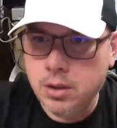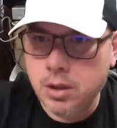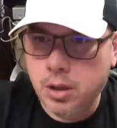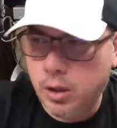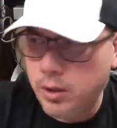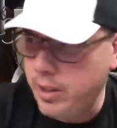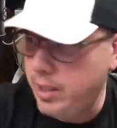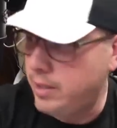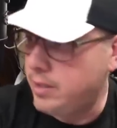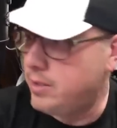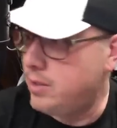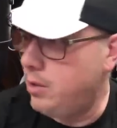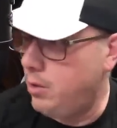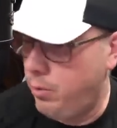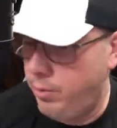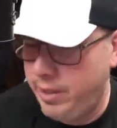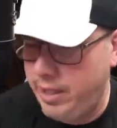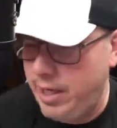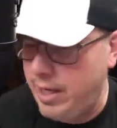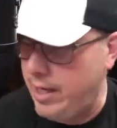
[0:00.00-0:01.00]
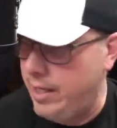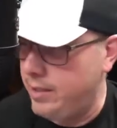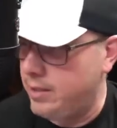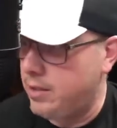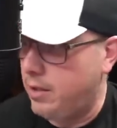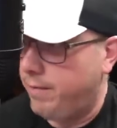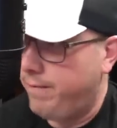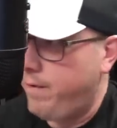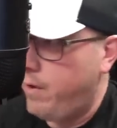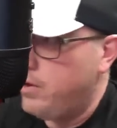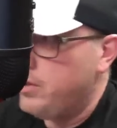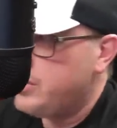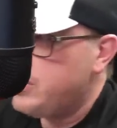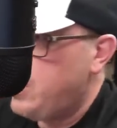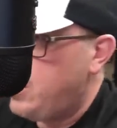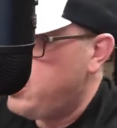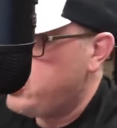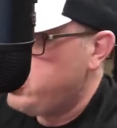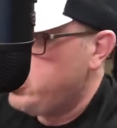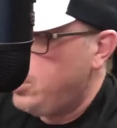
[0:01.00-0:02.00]
Okay, so we got our first
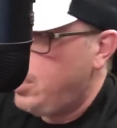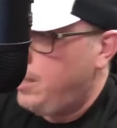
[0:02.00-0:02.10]
auction